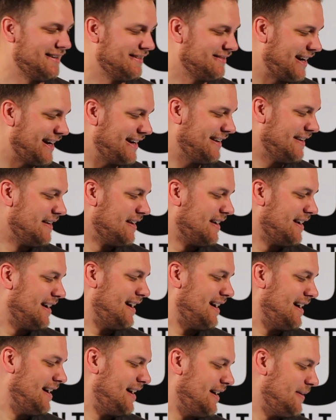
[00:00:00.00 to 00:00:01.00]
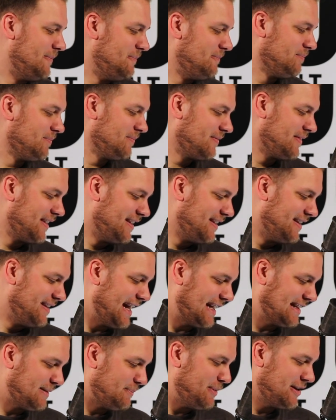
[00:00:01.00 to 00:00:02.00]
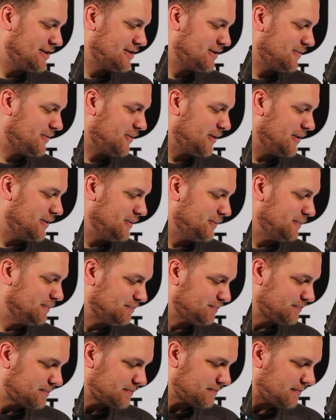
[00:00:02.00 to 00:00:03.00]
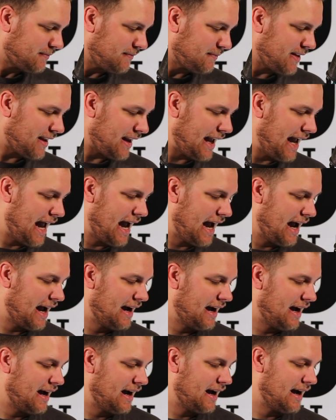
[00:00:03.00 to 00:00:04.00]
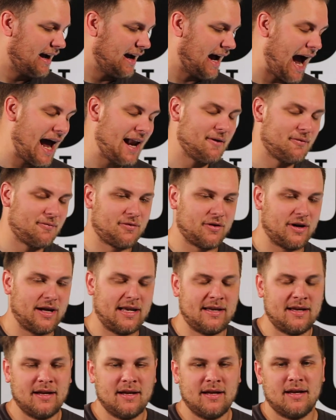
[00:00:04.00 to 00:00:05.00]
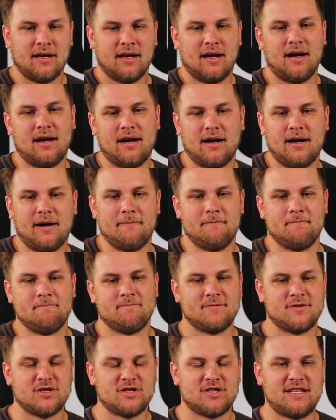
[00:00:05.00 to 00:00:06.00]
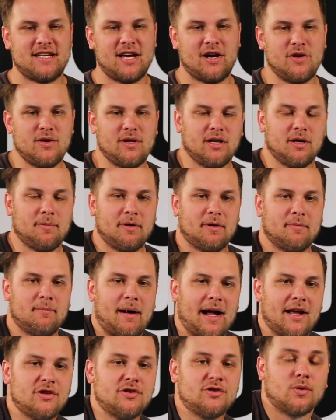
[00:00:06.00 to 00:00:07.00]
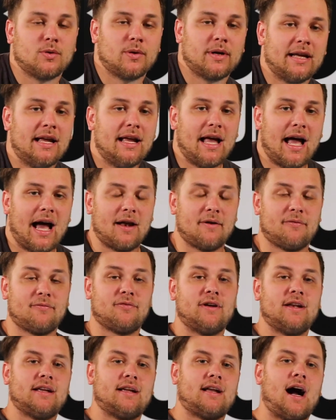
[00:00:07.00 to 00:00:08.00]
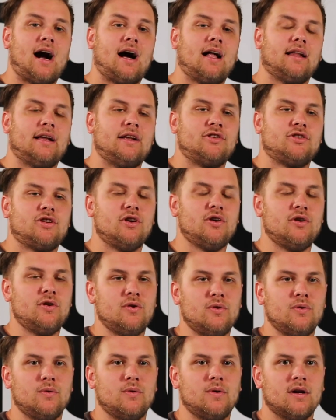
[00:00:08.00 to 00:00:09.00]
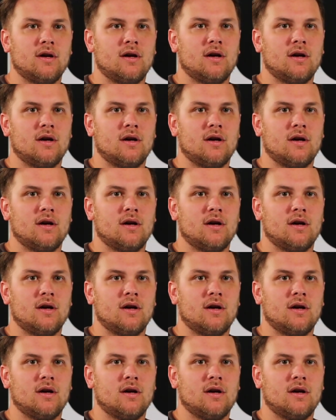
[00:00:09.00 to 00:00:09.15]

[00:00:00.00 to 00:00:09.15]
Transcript: right? That's a picture for you. I had a friend, just to tell you a little bit of my story. I had a friend in college who